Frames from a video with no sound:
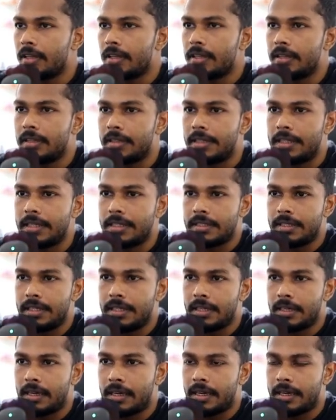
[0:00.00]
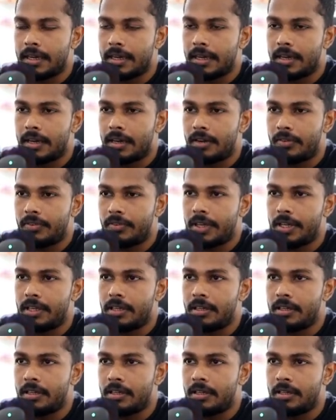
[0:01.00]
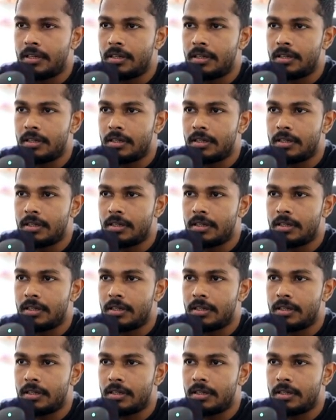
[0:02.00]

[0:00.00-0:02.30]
this thing I have in